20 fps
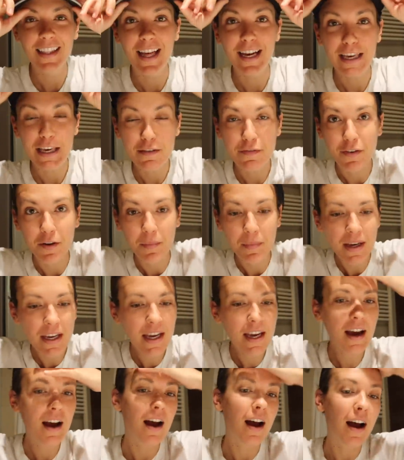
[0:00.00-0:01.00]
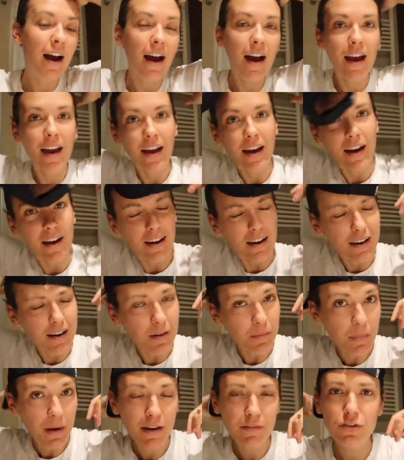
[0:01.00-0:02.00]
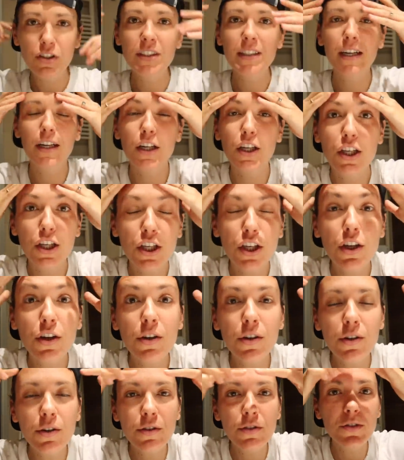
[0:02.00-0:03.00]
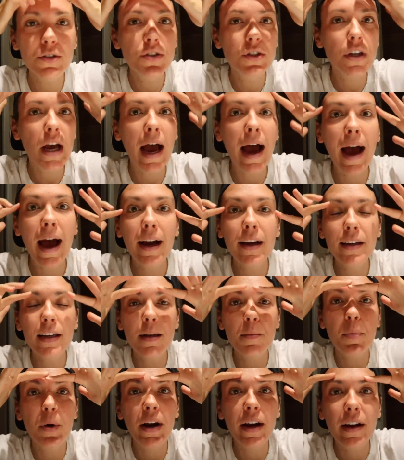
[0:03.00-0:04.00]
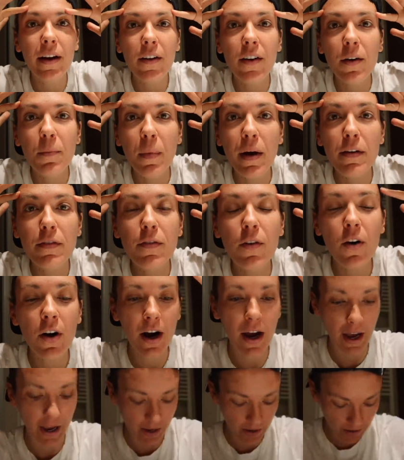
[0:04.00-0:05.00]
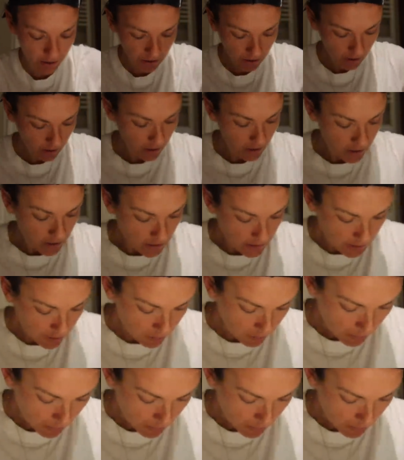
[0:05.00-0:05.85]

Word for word: Lucky for me, I have just had a huge acne breakout on my forehead. So